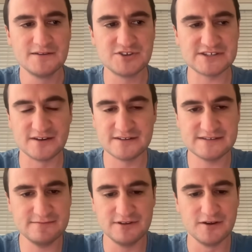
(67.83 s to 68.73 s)
just on
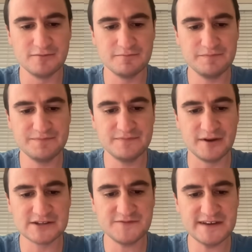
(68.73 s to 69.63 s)
its you know
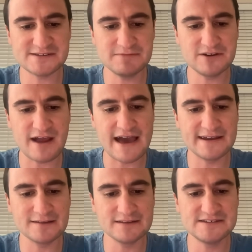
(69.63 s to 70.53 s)
on its face i mean you're
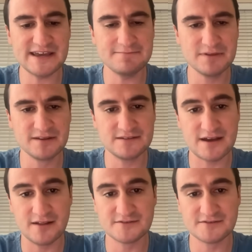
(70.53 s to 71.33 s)
adding at least $8 million